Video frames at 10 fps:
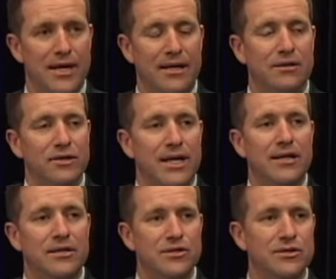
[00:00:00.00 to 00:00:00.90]
and look at
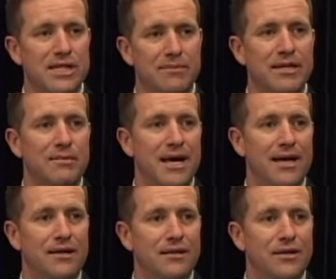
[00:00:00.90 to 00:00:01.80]
it and do something
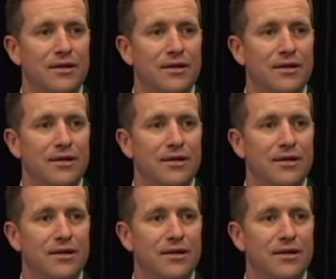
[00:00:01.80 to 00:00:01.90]
about it,